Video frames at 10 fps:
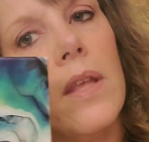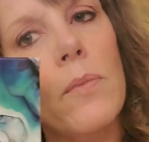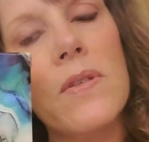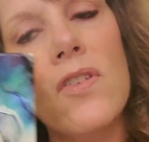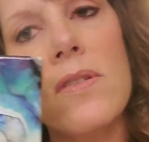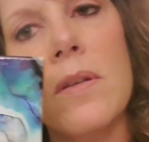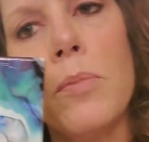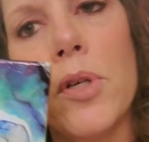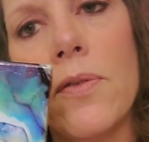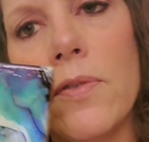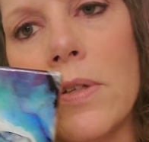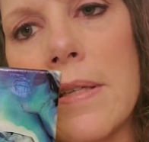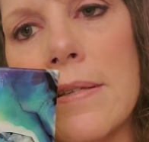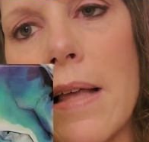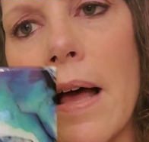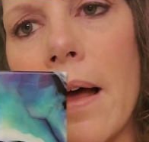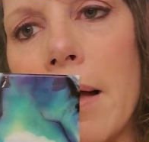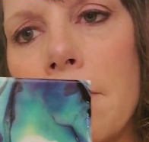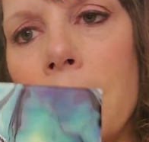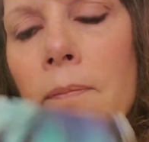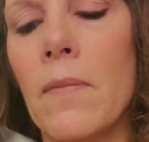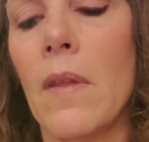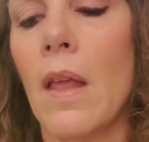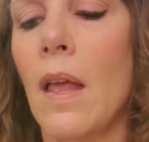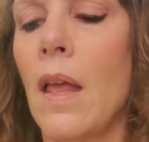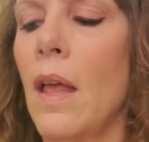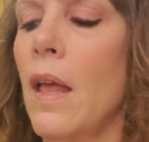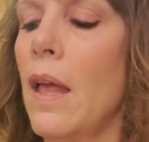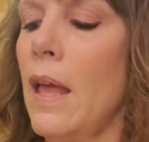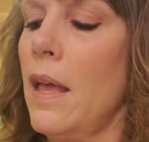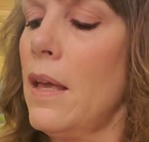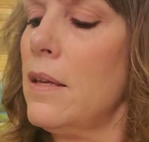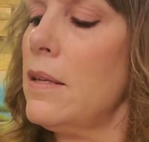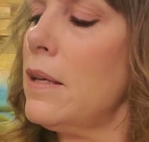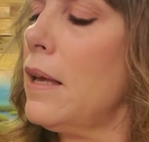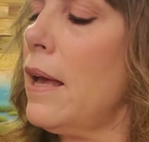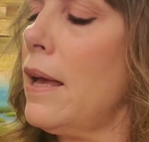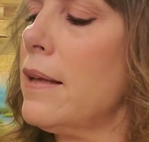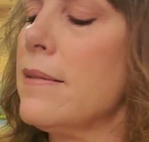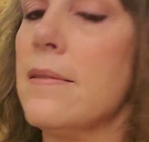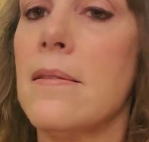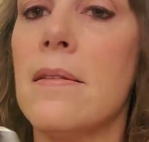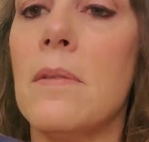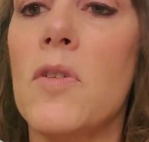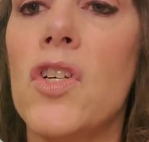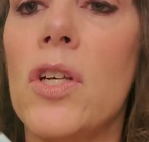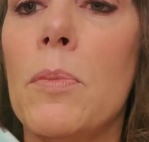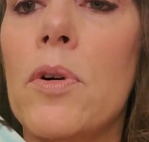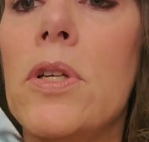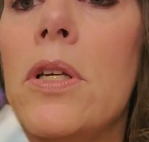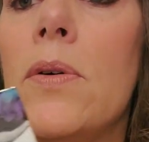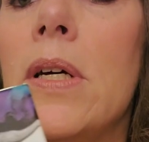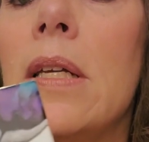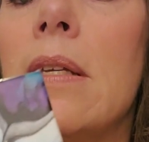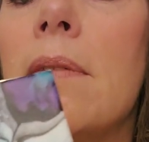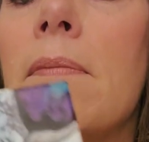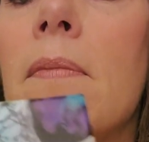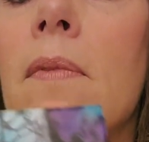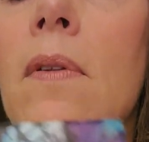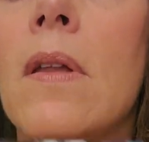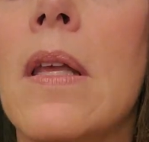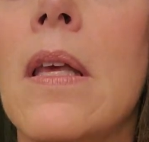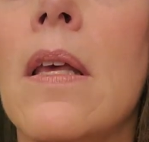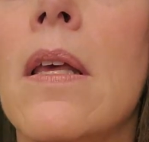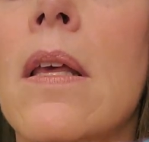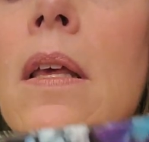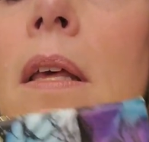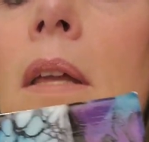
it was just a beautiful design, and it has some shimmer to it. I